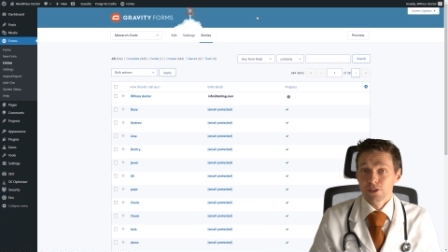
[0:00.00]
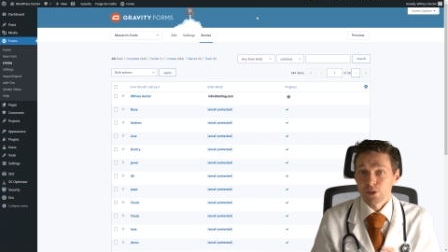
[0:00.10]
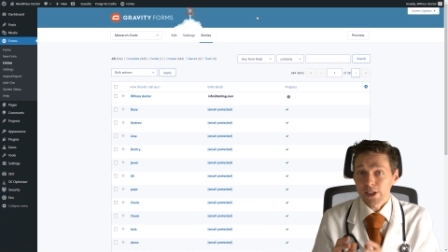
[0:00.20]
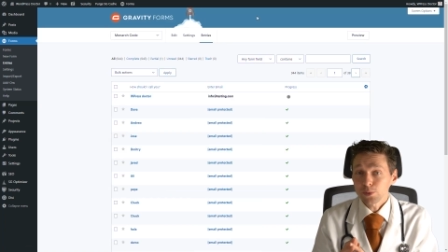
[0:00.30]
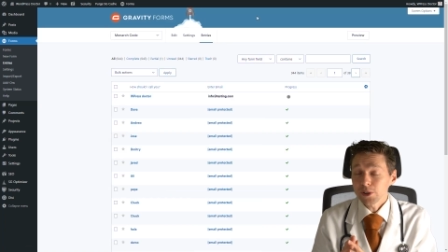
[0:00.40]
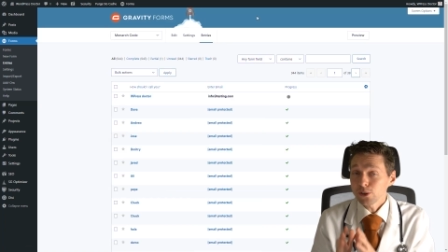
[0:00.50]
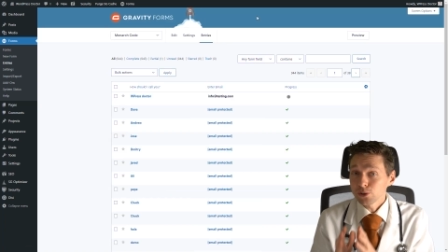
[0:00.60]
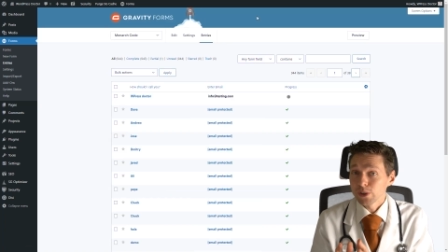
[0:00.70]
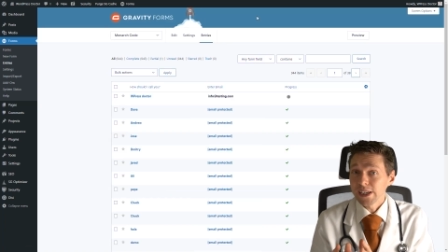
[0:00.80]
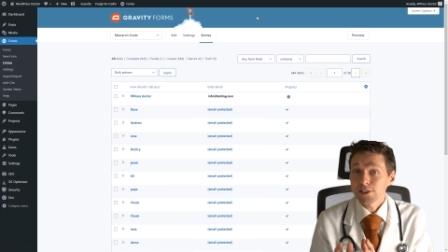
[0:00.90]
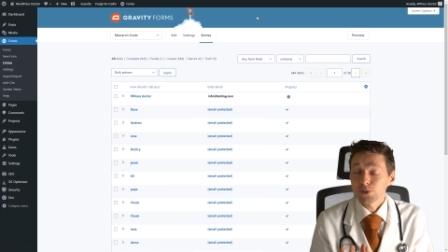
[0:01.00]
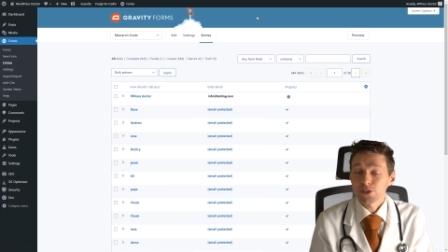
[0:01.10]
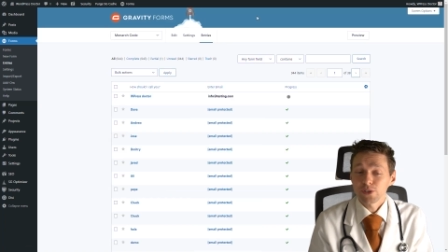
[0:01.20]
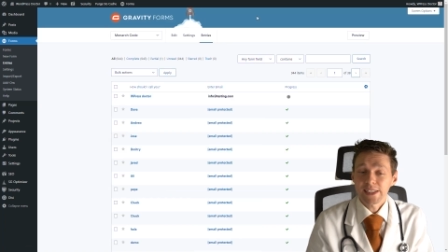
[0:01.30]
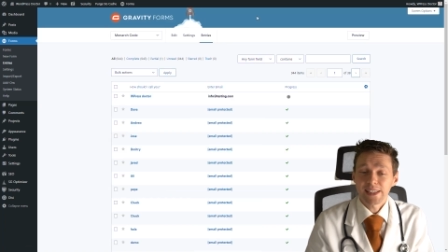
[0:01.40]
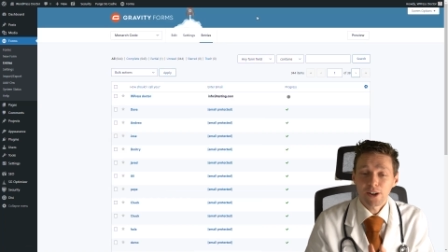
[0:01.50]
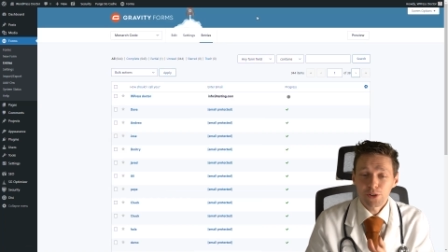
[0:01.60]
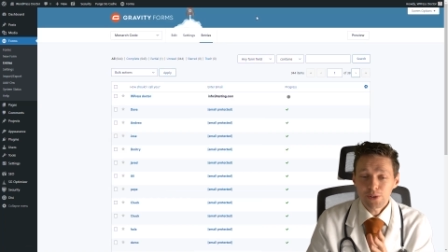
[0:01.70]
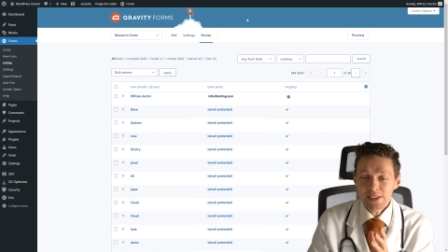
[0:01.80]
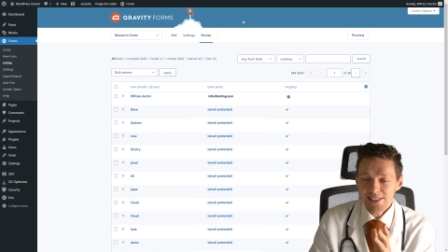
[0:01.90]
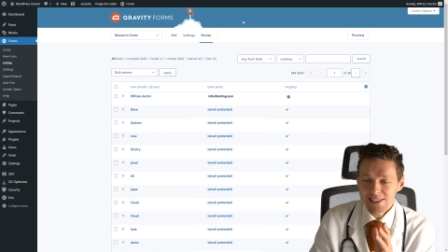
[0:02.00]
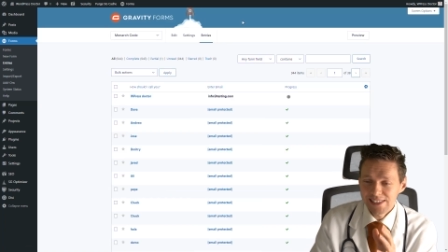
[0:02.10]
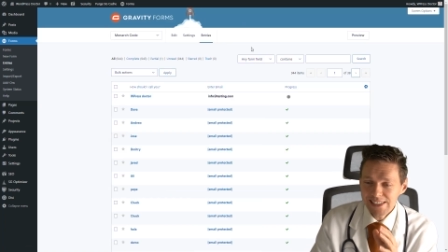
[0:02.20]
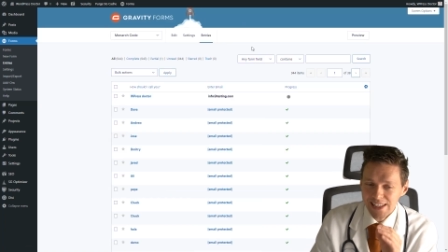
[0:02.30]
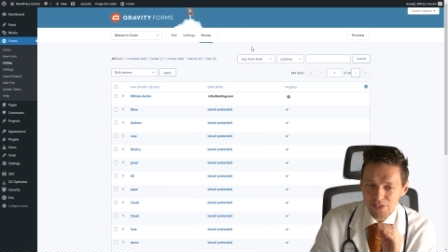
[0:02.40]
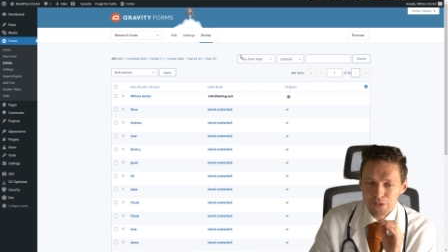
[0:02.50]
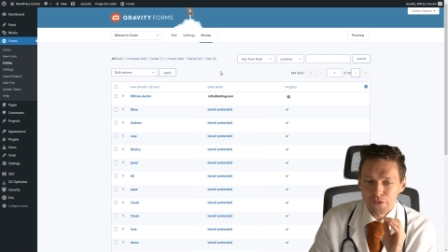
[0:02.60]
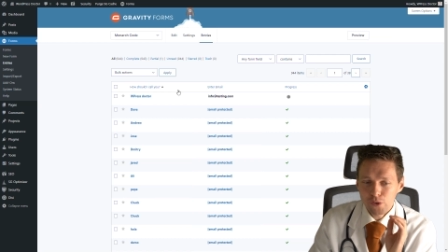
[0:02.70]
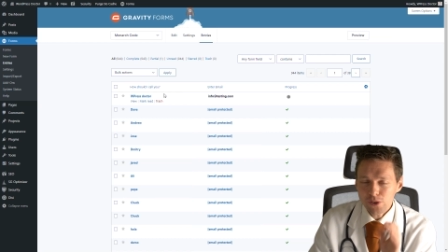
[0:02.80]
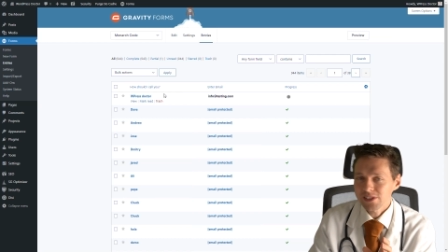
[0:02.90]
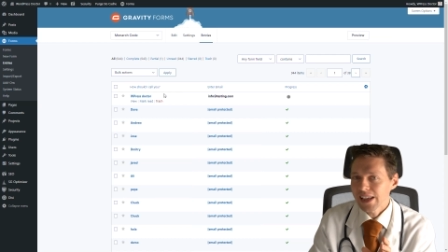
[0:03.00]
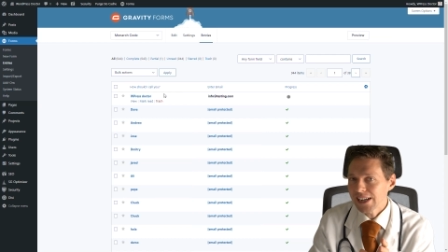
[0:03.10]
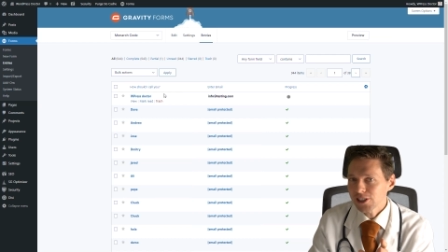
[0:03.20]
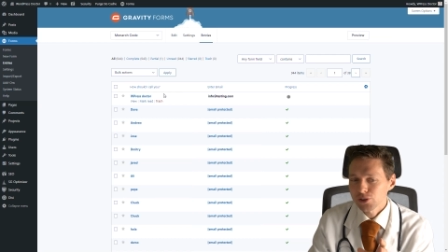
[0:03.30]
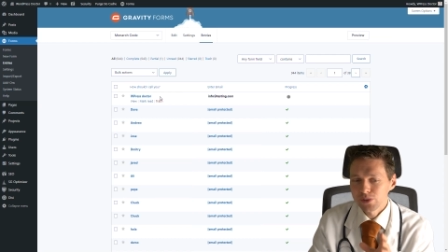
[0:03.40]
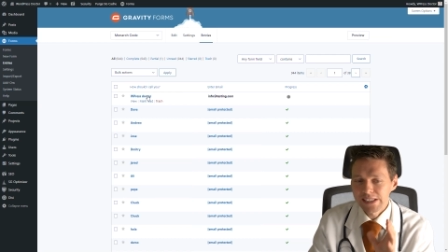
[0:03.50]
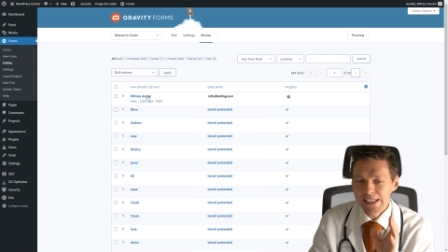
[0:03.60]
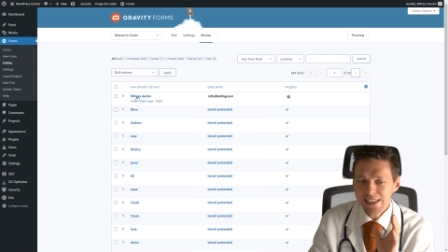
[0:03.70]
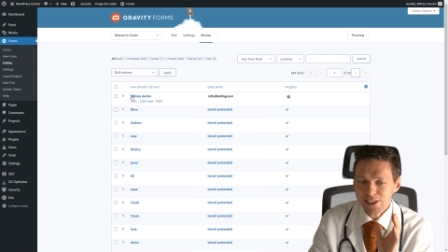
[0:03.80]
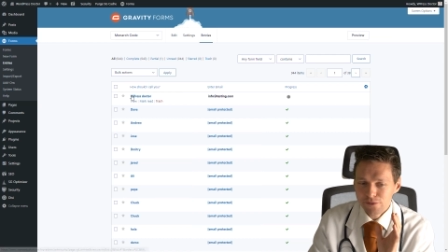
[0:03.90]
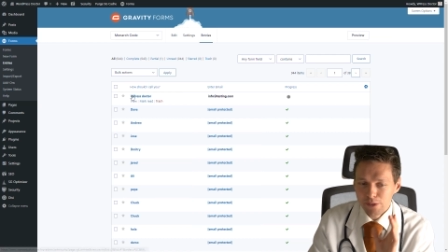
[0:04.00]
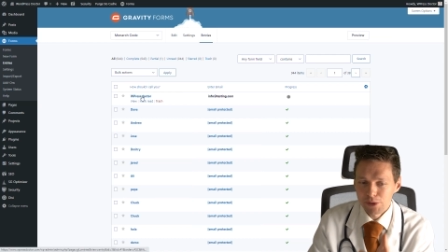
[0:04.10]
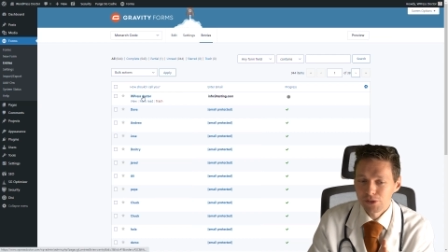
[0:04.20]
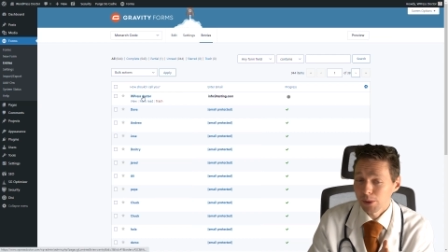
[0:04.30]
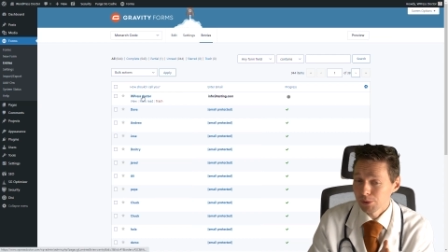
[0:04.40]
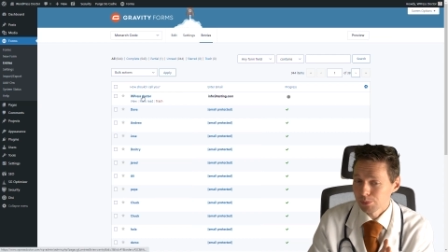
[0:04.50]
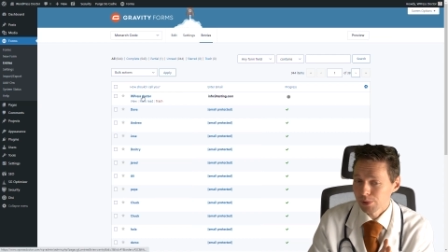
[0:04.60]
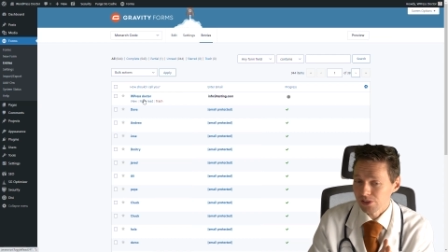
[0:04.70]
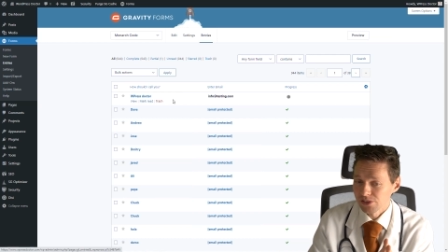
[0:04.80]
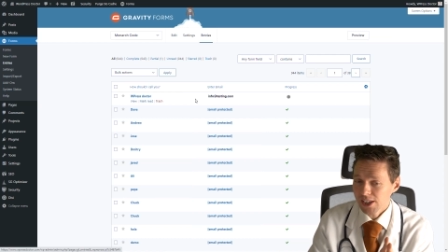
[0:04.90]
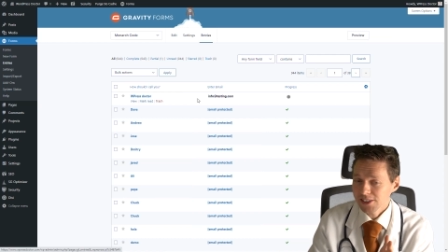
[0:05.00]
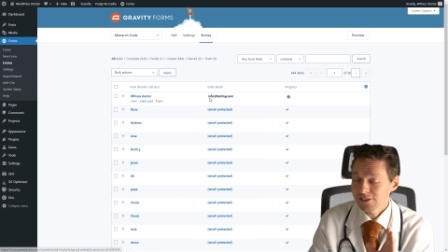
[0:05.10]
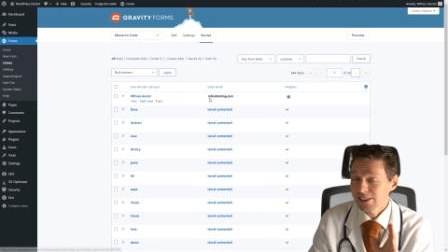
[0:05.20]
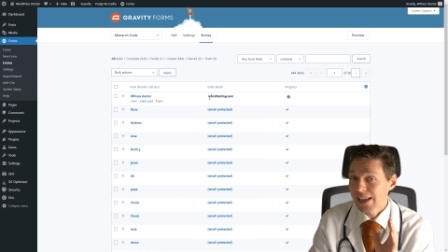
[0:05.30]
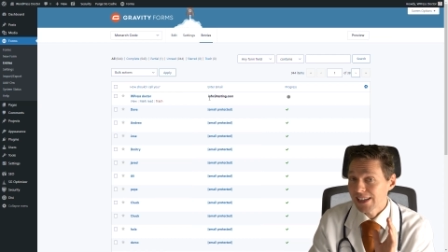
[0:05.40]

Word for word: So as we go to entries right now, you can see that the first entry is from WPress Doctor,